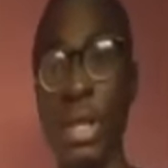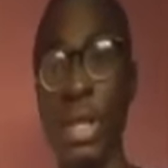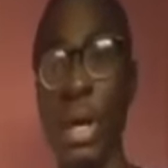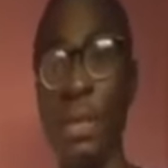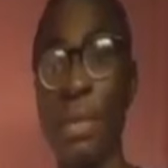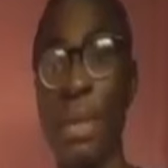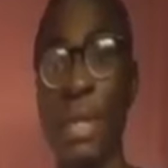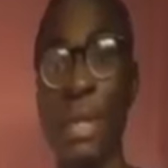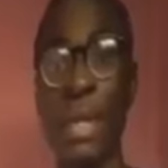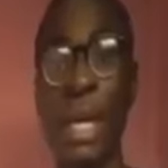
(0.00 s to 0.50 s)
that
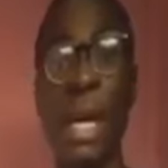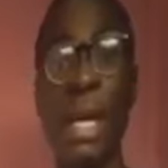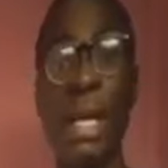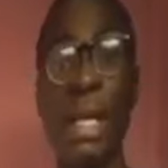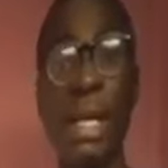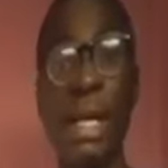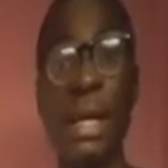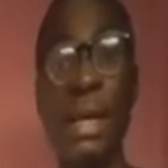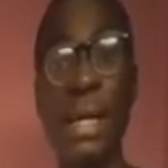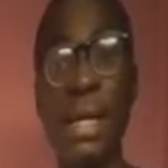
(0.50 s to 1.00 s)
means
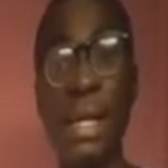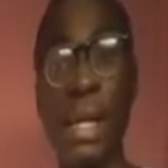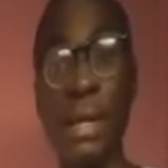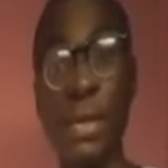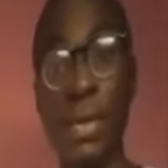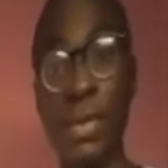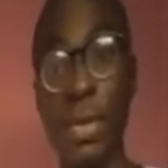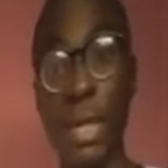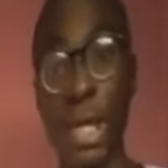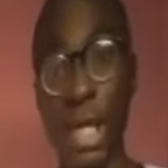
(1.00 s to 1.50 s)
the gradient
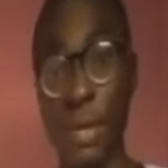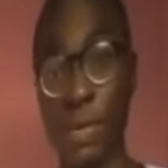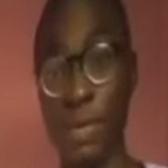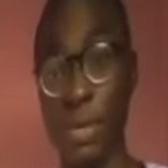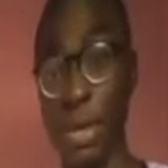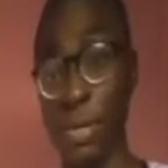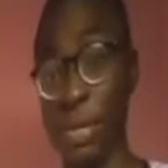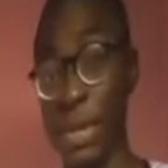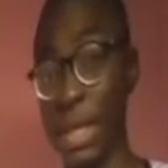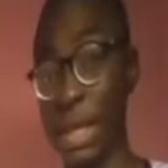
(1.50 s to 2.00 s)
will be
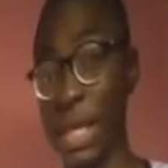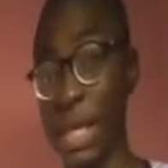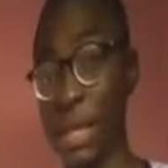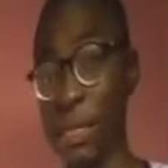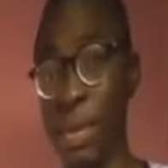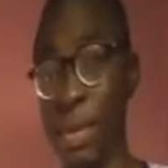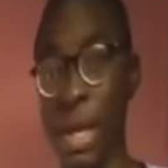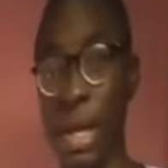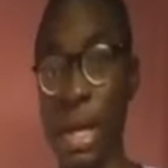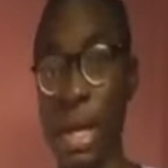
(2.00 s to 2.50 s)

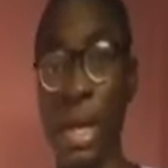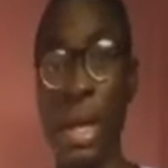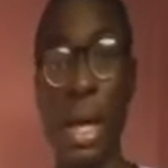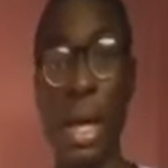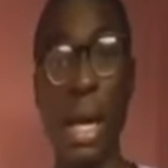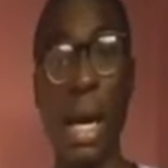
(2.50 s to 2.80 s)
represented by